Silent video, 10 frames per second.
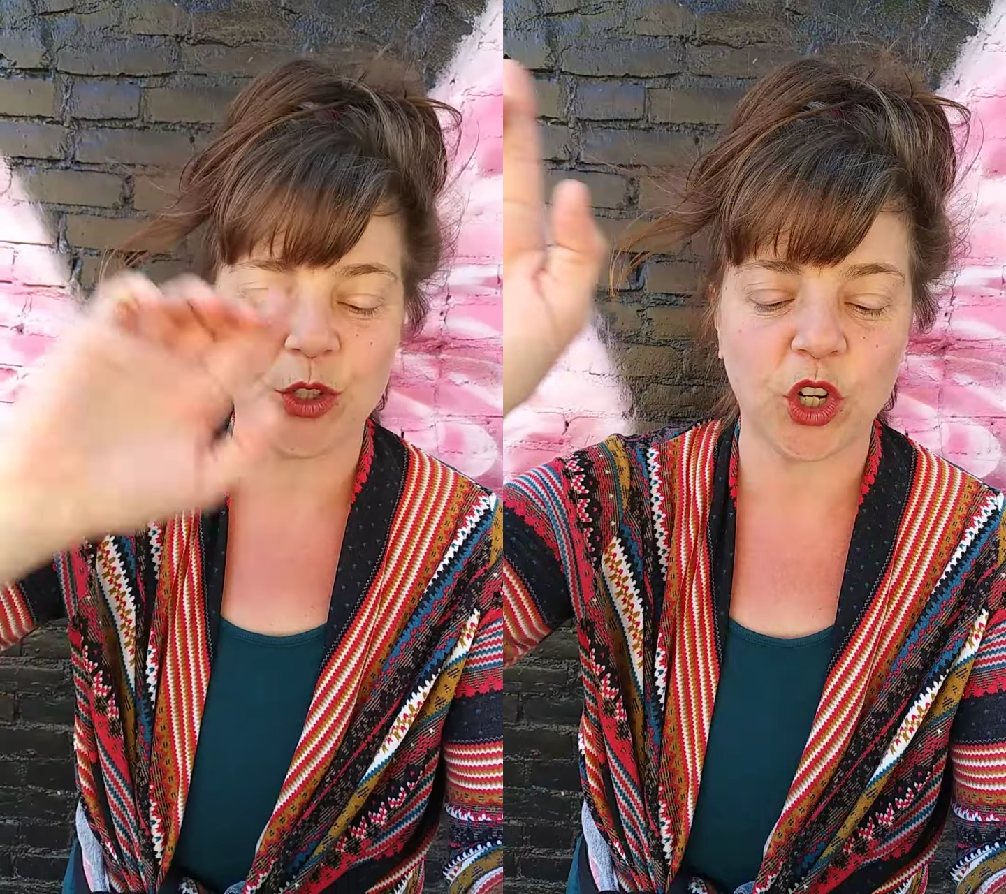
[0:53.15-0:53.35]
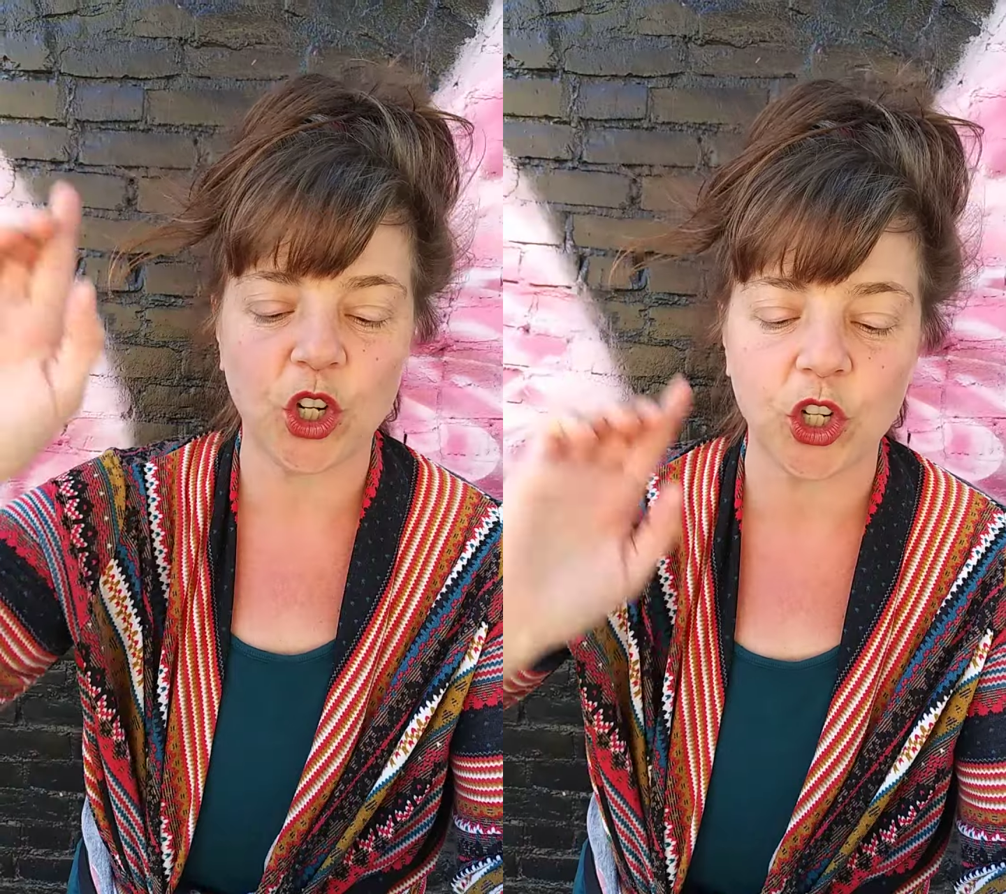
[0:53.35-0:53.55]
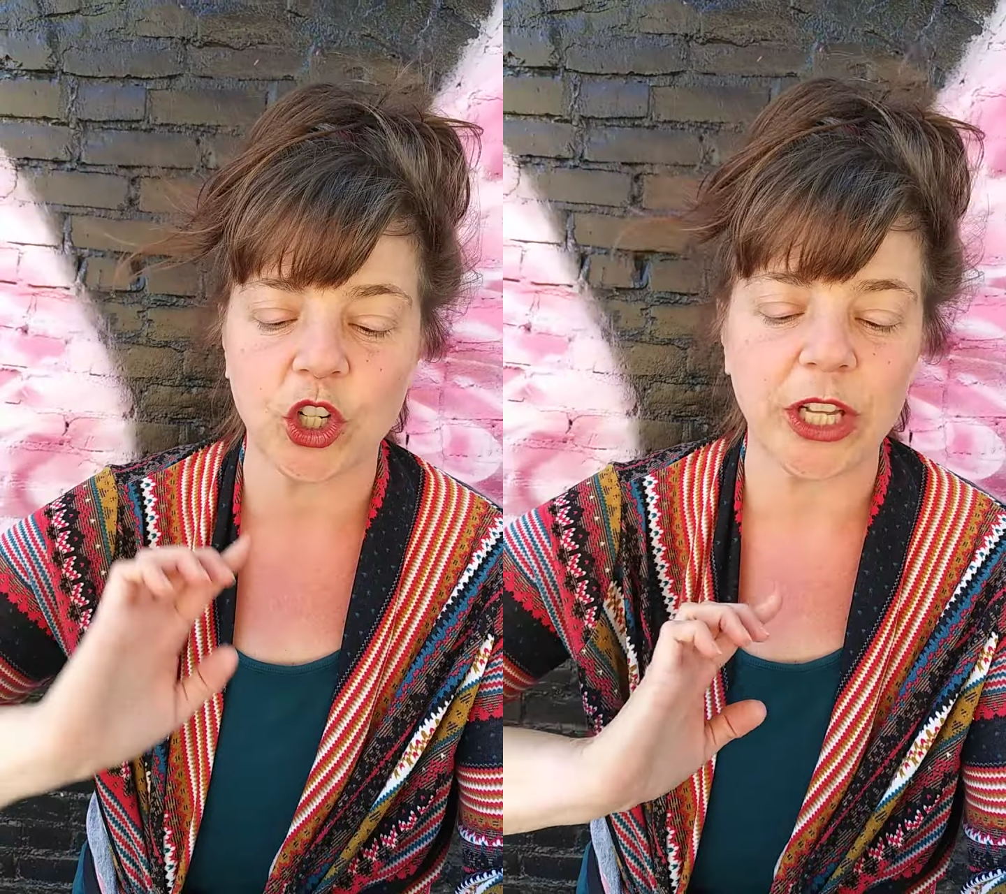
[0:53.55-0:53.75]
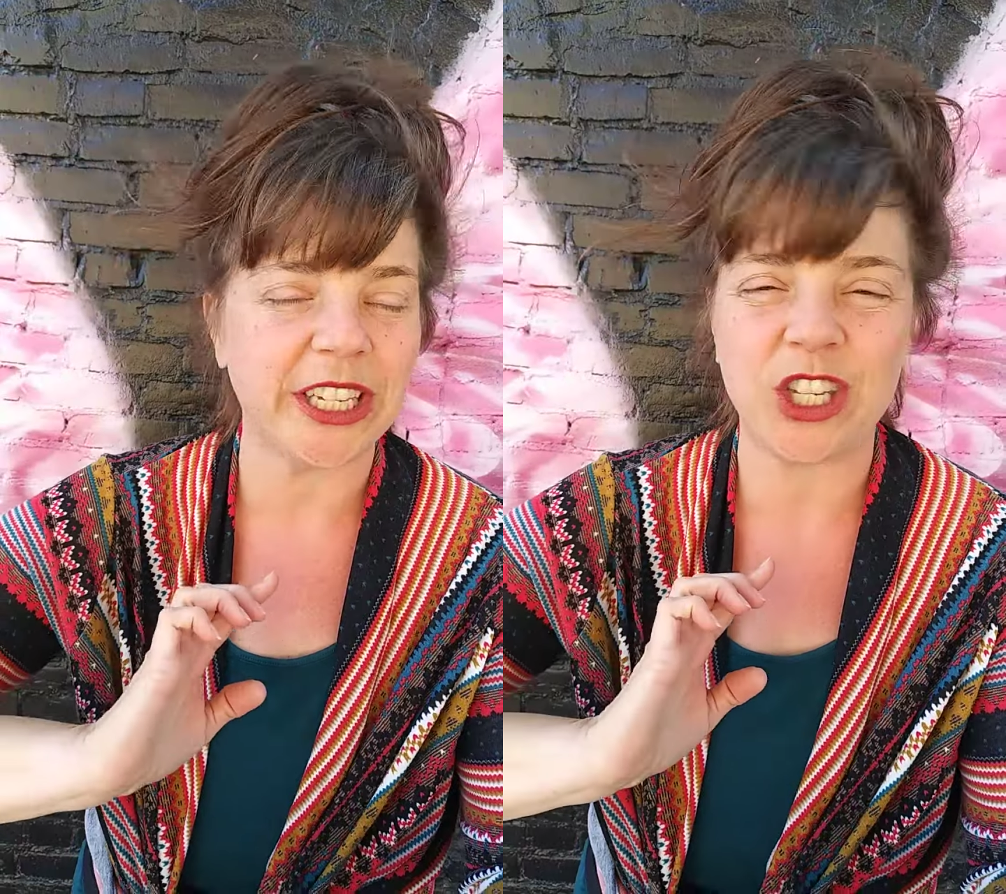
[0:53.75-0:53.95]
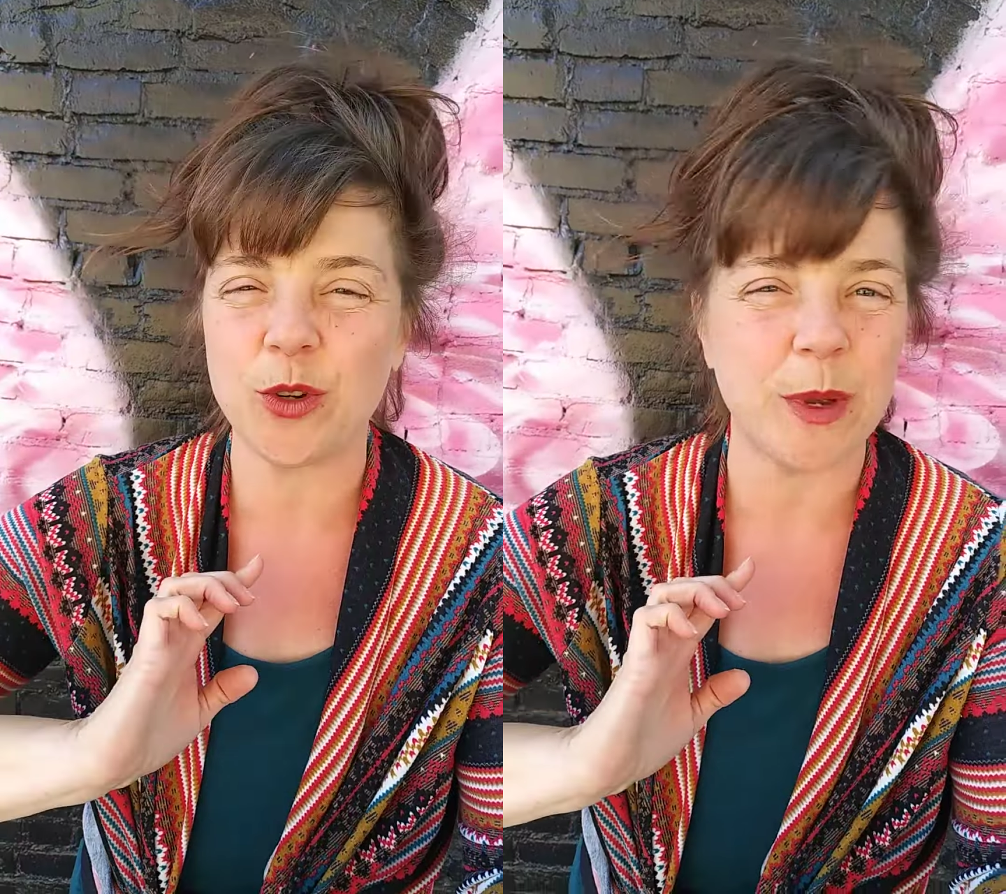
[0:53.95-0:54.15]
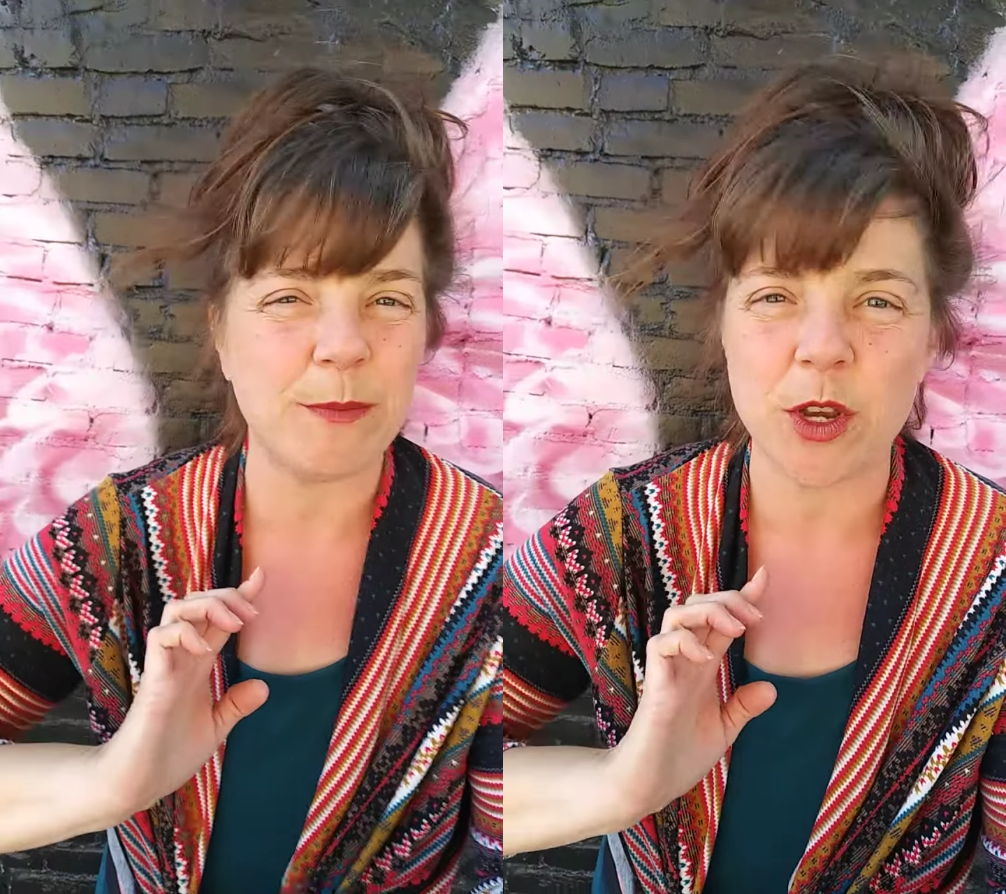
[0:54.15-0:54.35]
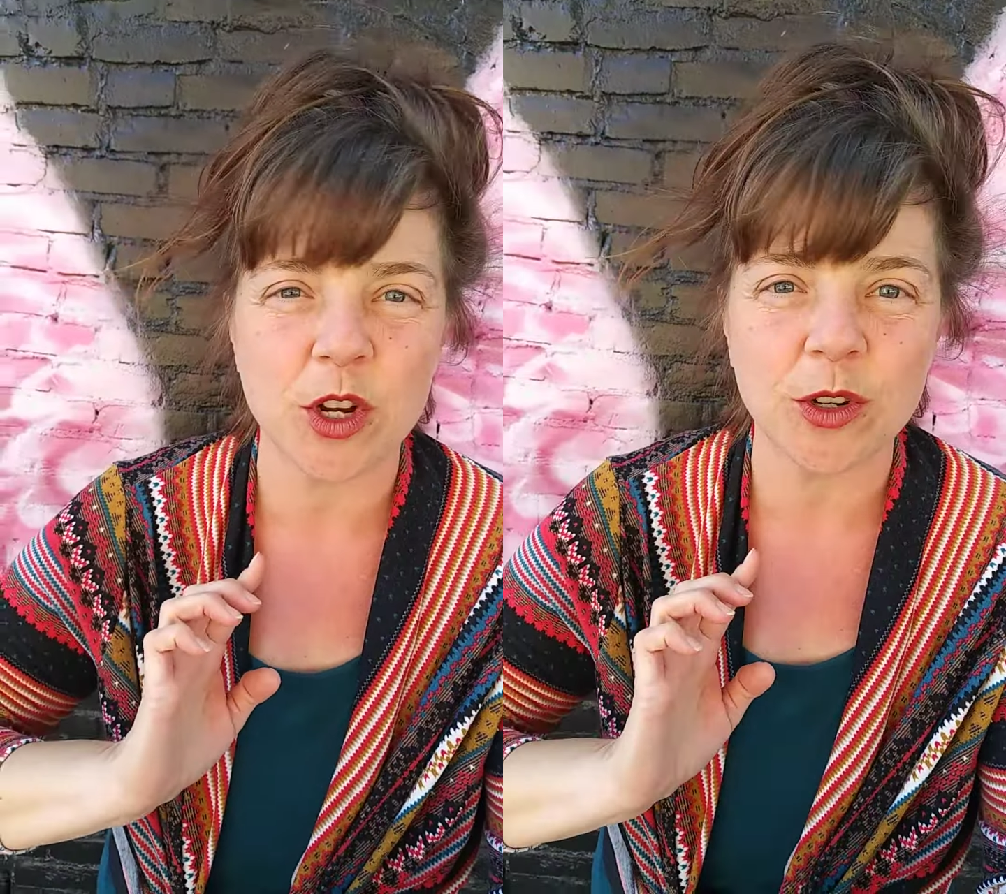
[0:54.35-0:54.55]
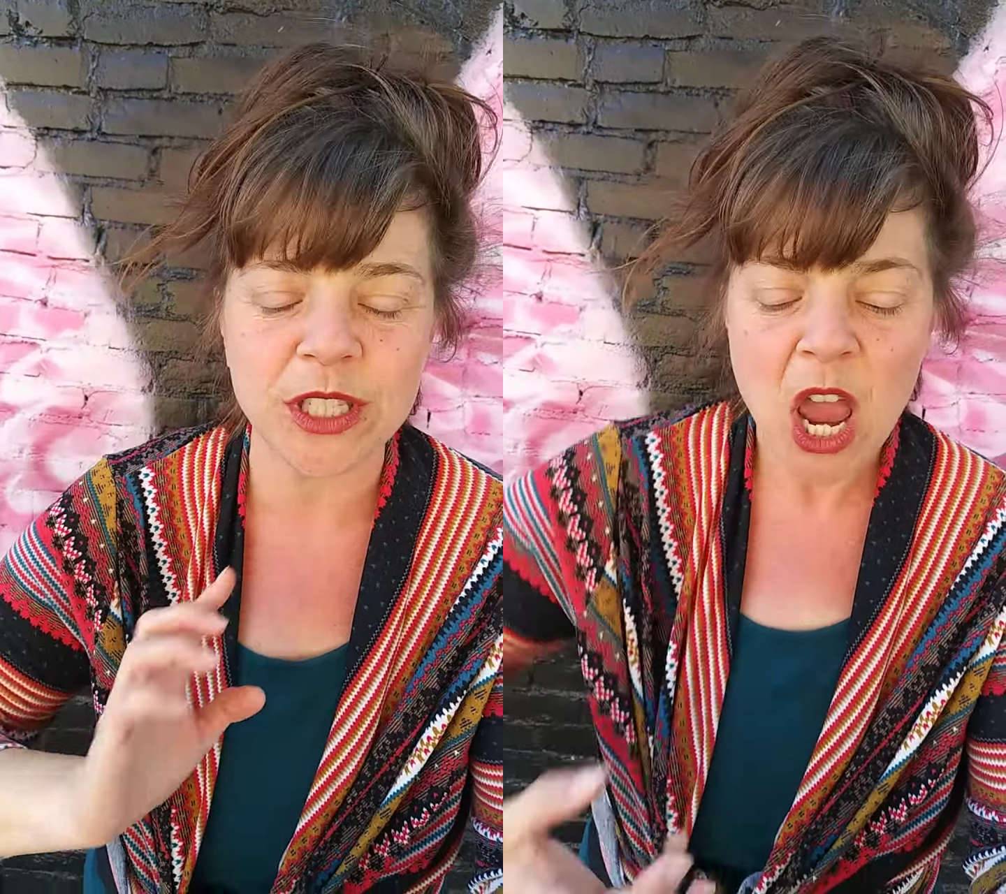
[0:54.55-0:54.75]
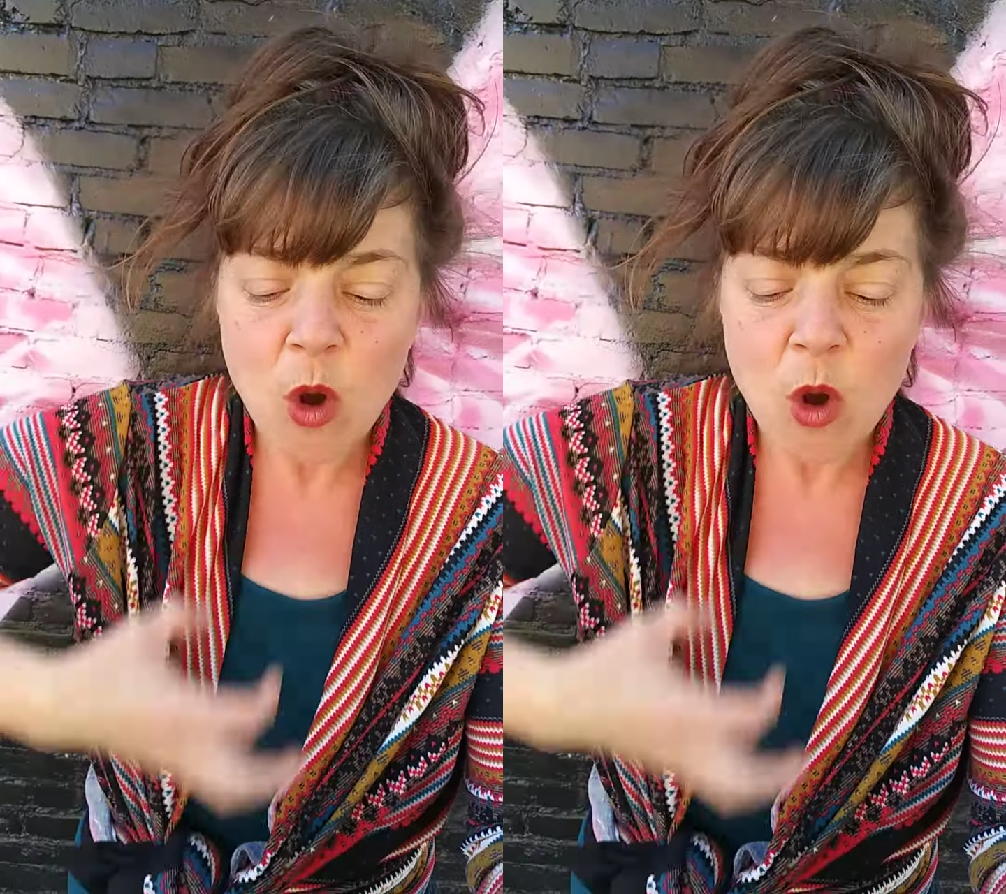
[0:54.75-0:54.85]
to hurl at human mirrors.